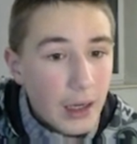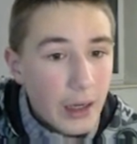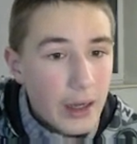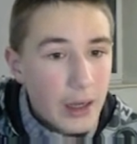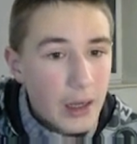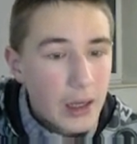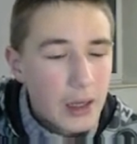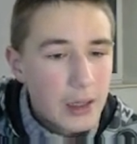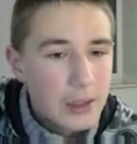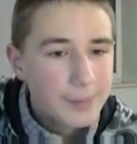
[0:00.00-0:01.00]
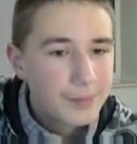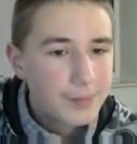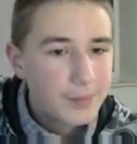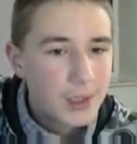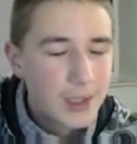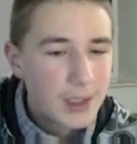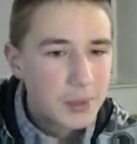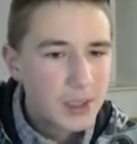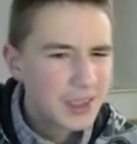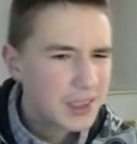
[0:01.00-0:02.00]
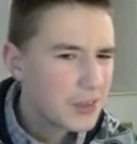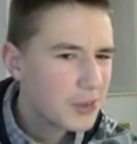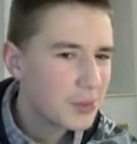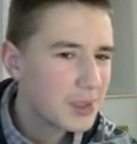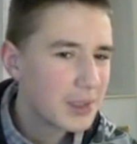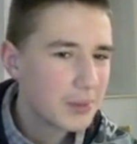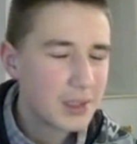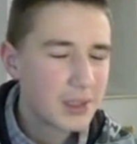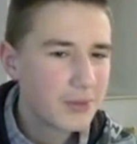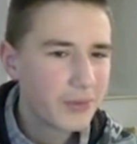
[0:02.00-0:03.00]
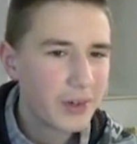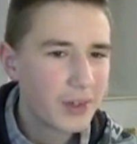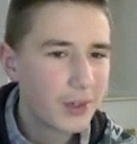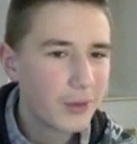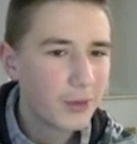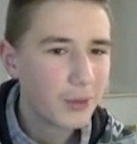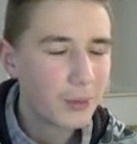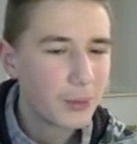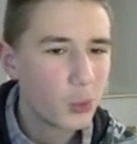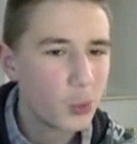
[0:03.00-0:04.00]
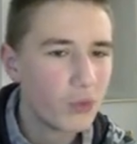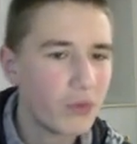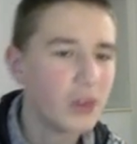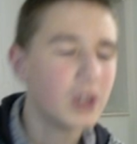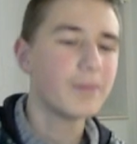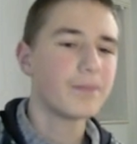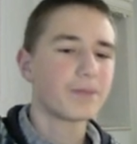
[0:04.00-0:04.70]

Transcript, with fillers: uh, seems like it should be some very cool move